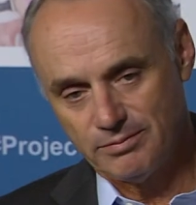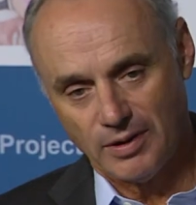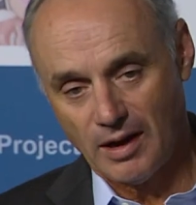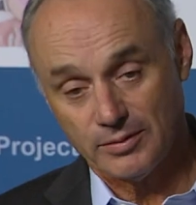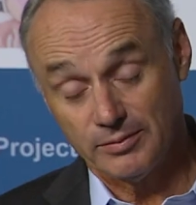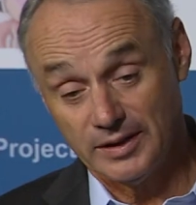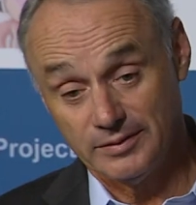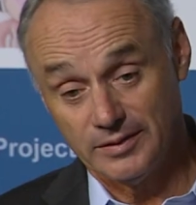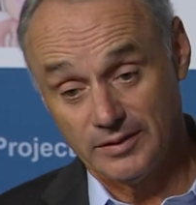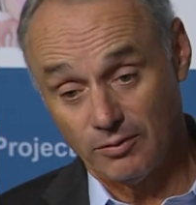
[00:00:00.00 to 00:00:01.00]
probably
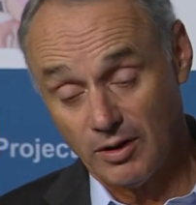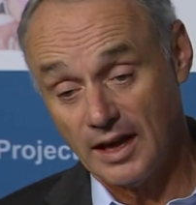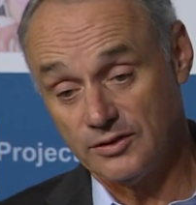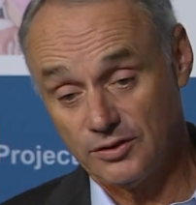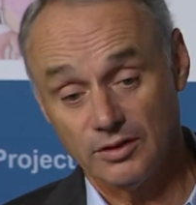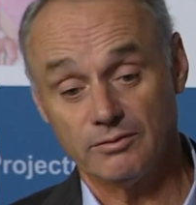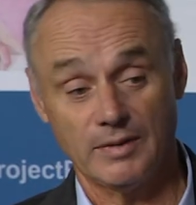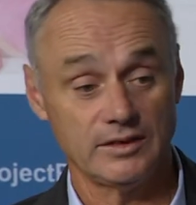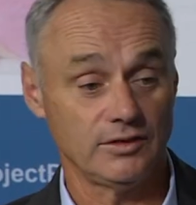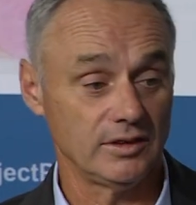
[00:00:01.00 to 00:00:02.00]
the one I should have
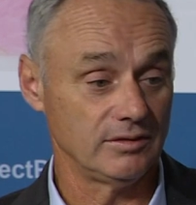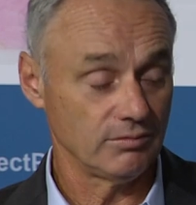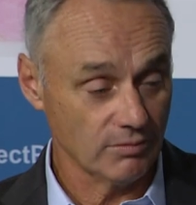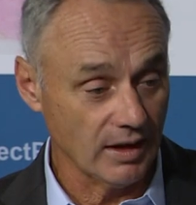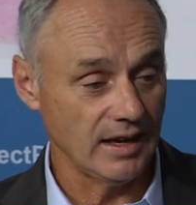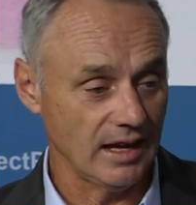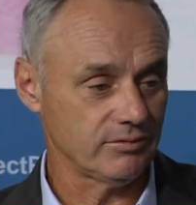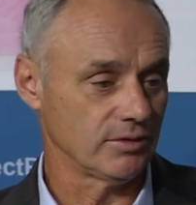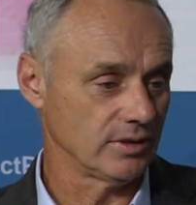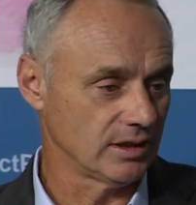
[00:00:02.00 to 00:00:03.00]
mentioned right
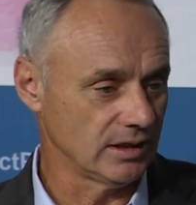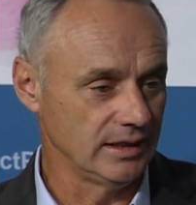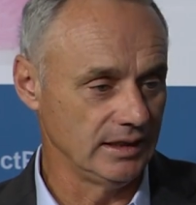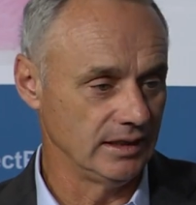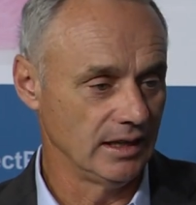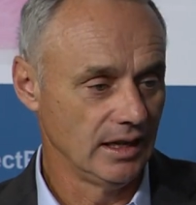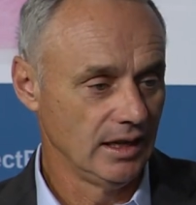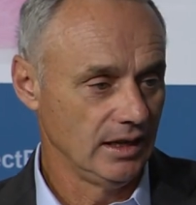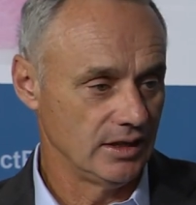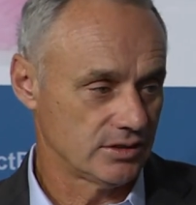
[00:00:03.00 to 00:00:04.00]
after Little League,
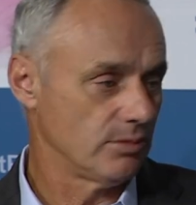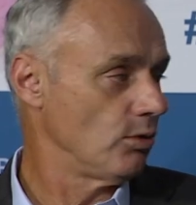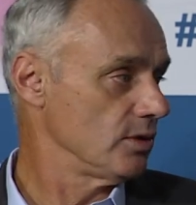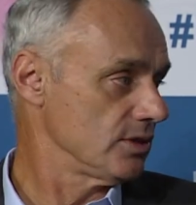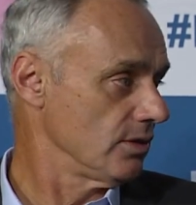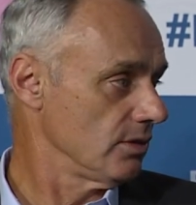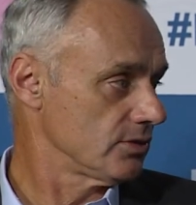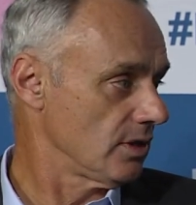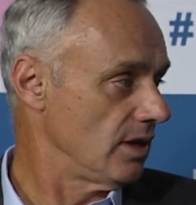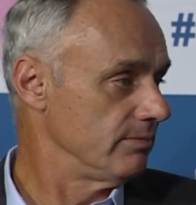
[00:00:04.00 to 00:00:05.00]
is the Boys and Girls
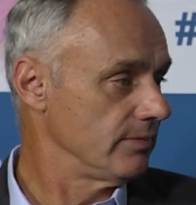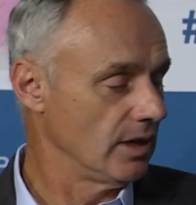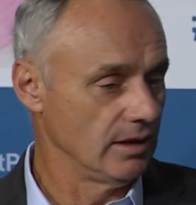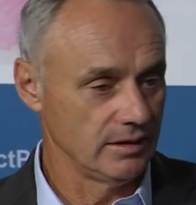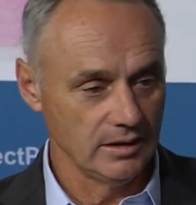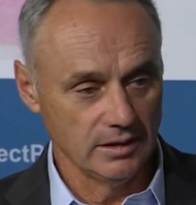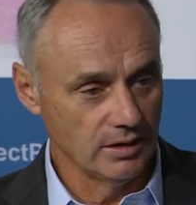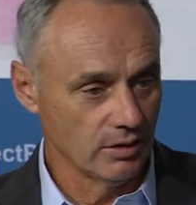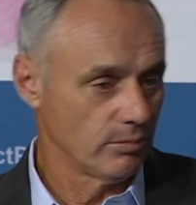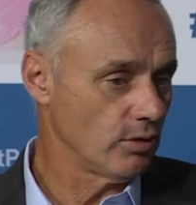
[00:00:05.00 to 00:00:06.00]
Club. Uh, you
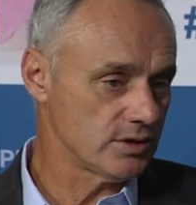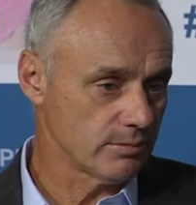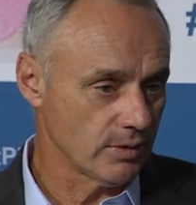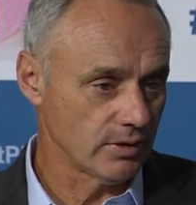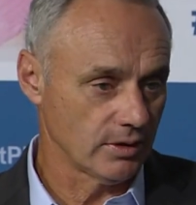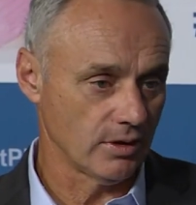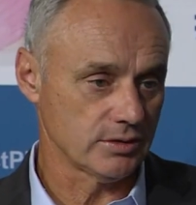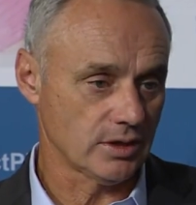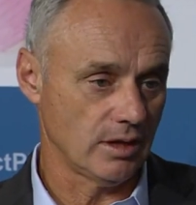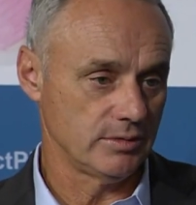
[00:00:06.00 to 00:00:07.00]
know, the Boys and B Girls
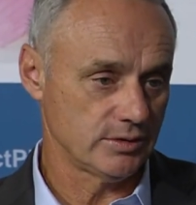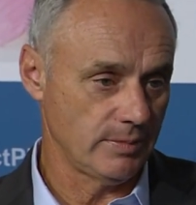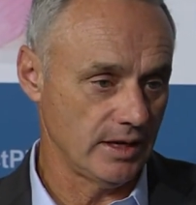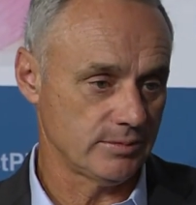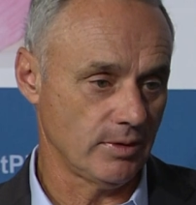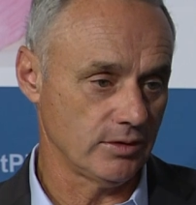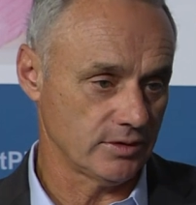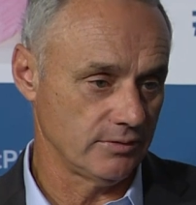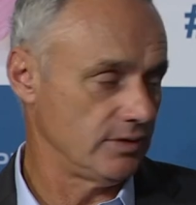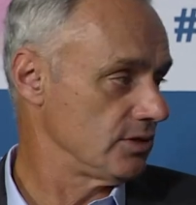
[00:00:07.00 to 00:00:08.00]
Club is baseball's
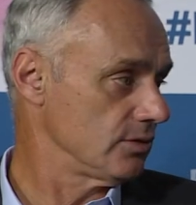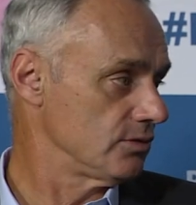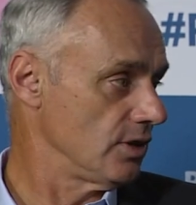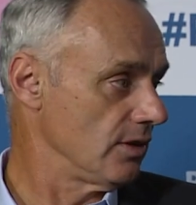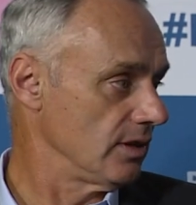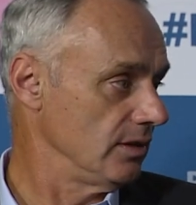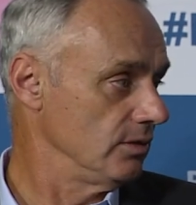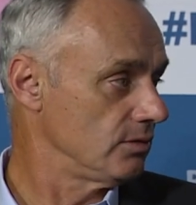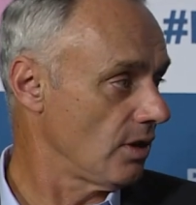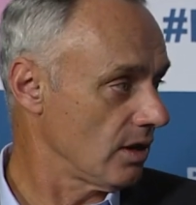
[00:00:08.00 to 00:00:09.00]
official charity. You
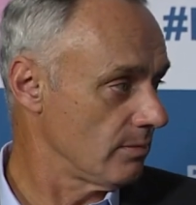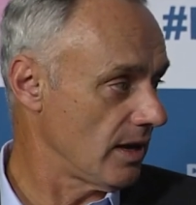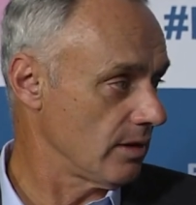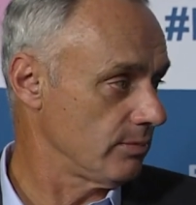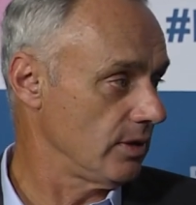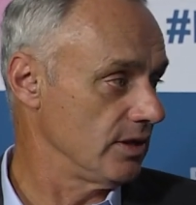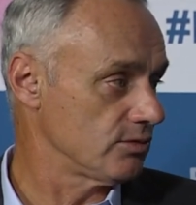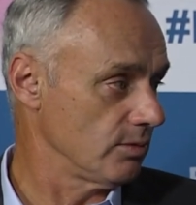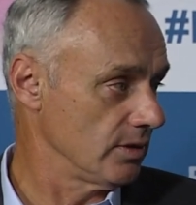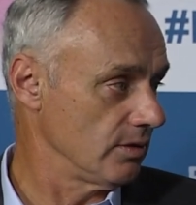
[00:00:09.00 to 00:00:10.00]
talk about a place
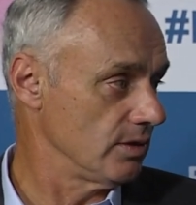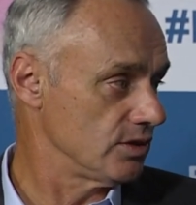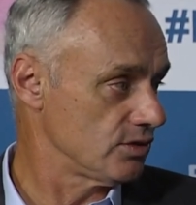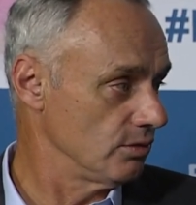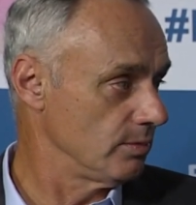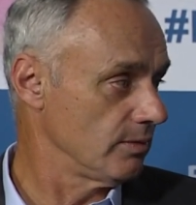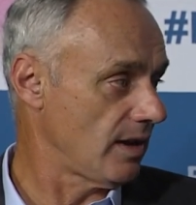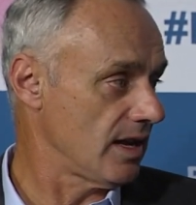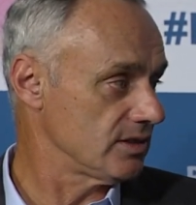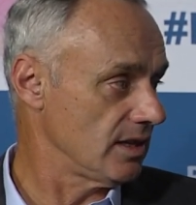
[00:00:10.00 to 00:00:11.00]
where there is
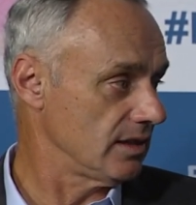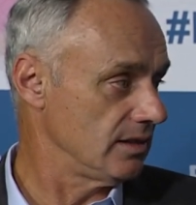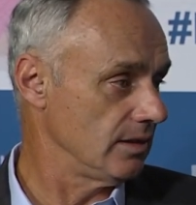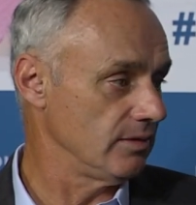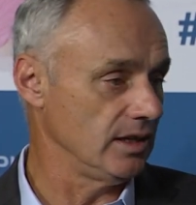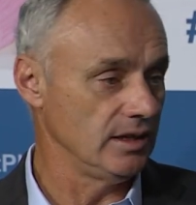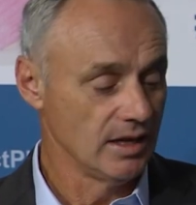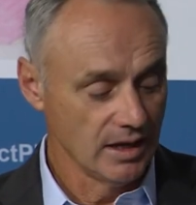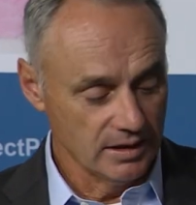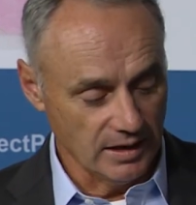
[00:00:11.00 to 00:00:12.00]
supervised activity,
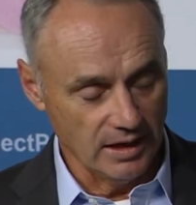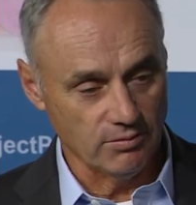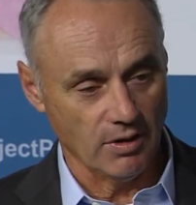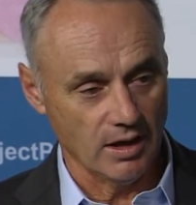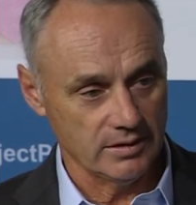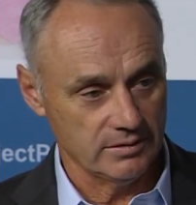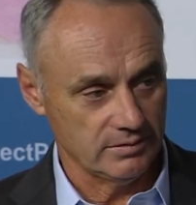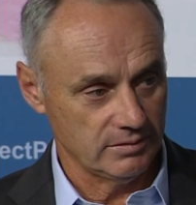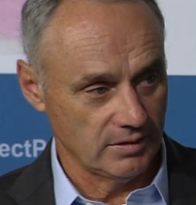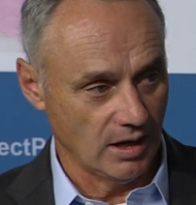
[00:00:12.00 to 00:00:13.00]
they run.
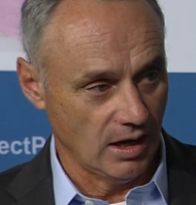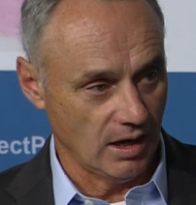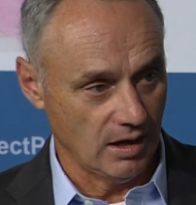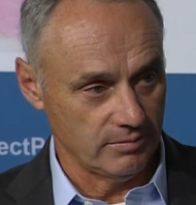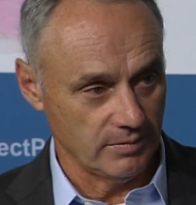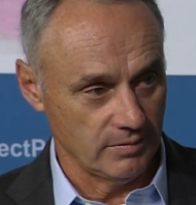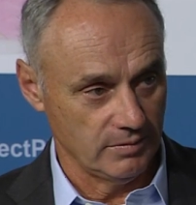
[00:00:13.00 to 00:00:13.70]
Um,